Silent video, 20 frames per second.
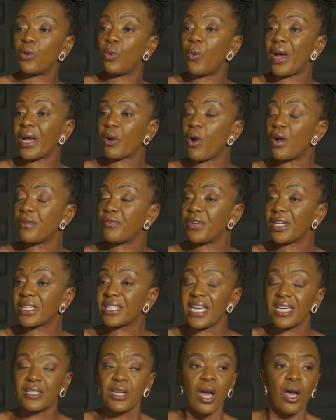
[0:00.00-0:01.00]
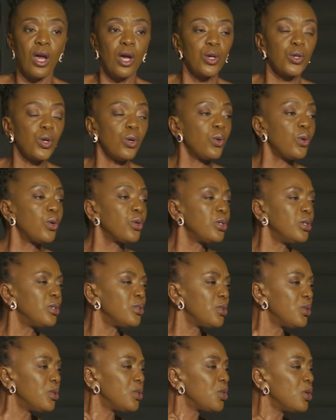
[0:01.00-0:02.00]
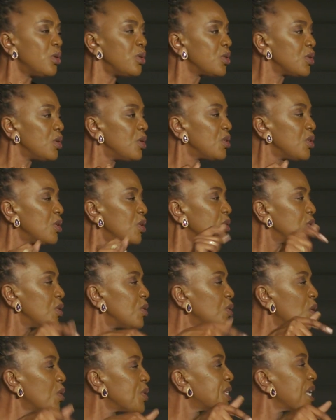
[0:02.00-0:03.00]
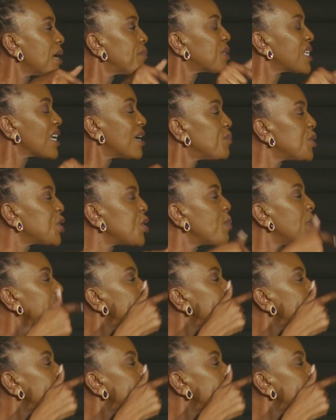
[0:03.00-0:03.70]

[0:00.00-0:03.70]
you were convicted. You know, sometimes you